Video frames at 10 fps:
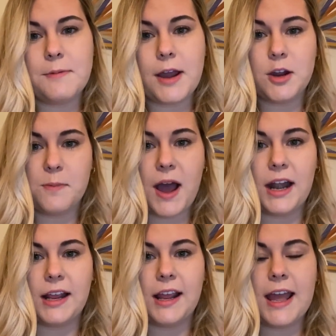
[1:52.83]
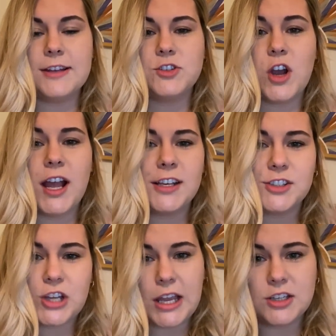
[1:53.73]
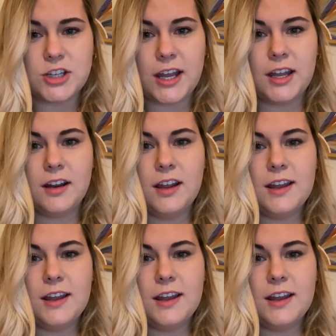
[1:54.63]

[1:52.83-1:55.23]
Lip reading: about your body and trying to change it,